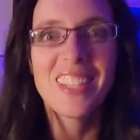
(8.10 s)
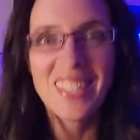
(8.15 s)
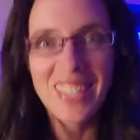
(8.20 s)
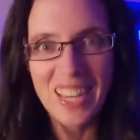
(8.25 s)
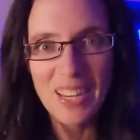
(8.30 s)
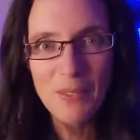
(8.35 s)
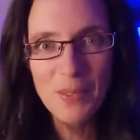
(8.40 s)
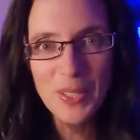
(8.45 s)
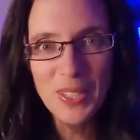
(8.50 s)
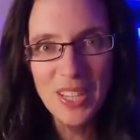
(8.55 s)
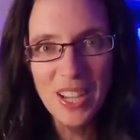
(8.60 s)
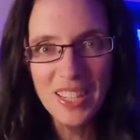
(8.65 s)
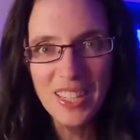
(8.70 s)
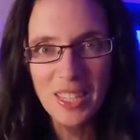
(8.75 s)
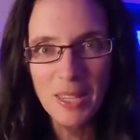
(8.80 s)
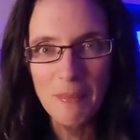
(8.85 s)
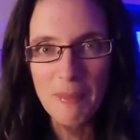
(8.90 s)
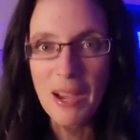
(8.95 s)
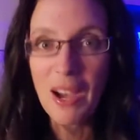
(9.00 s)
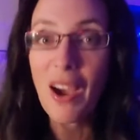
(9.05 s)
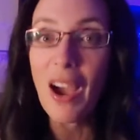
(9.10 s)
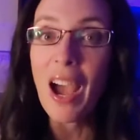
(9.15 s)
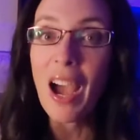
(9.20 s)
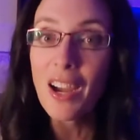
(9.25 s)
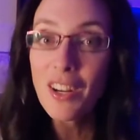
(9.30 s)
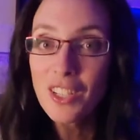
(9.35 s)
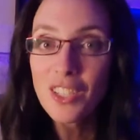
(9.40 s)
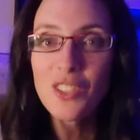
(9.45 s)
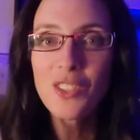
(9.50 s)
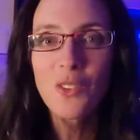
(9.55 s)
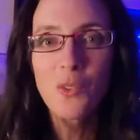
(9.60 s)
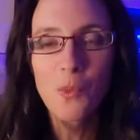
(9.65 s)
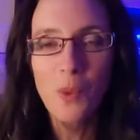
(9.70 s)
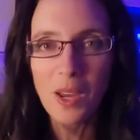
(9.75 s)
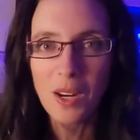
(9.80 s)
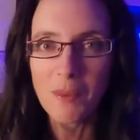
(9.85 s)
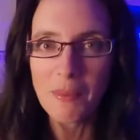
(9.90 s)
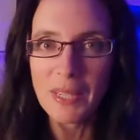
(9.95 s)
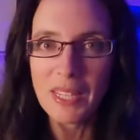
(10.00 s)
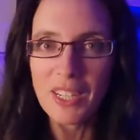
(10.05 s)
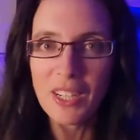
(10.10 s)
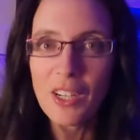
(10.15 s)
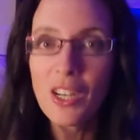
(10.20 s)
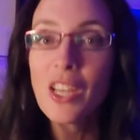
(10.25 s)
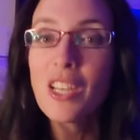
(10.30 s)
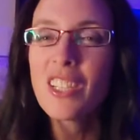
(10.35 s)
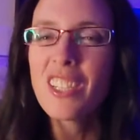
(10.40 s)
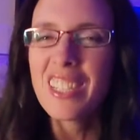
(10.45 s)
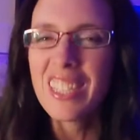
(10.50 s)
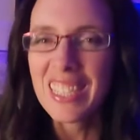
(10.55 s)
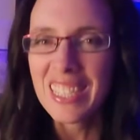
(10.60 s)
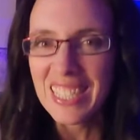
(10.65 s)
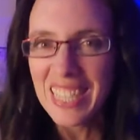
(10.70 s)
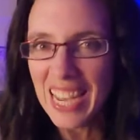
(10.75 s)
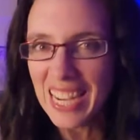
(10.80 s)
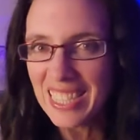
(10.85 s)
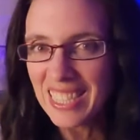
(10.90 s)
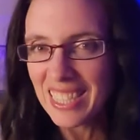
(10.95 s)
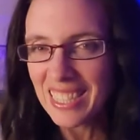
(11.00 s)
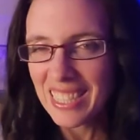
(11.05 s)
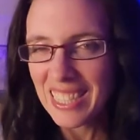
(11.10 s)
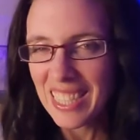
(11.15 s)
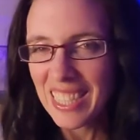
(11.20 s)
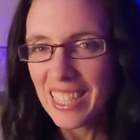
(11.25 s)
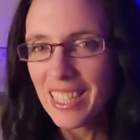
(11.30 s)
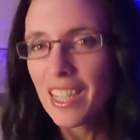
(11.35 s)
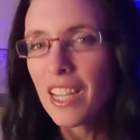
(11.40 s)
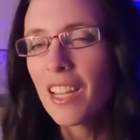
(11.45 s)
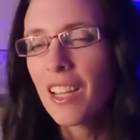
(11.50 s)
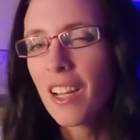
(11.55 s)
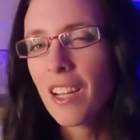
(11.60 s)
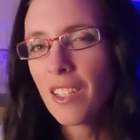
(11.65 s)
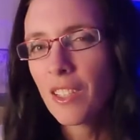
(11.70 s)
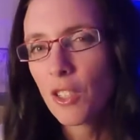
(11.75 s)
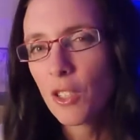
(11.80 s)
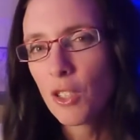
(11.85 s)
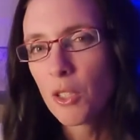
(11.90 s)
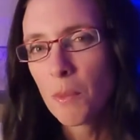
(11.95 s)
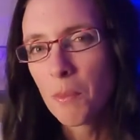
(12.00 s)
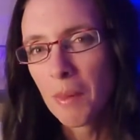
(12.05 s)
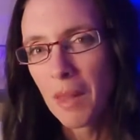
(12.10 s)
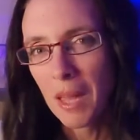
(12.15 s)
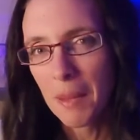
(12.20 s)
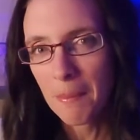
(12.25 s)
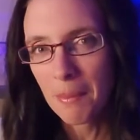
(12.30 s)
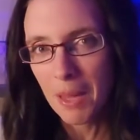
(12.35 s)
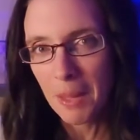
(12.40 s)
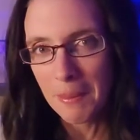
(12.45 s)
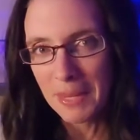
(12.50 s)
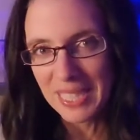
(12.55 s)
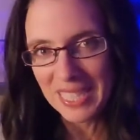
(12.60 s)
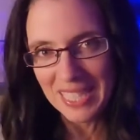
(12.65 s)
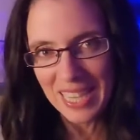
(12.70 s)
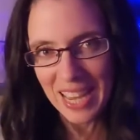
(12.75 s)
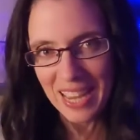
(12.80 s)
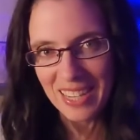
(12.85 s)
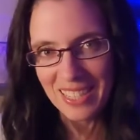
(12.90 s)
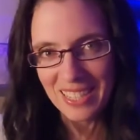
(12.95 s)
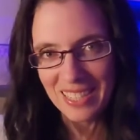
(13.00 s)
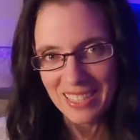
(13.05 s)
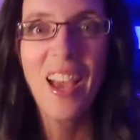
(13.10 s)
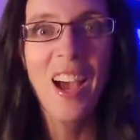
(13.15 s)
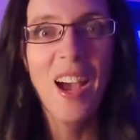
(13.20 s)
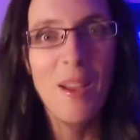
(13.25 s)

Today we're talking about how to use a water meter to detect a leak in your supply plumbing site.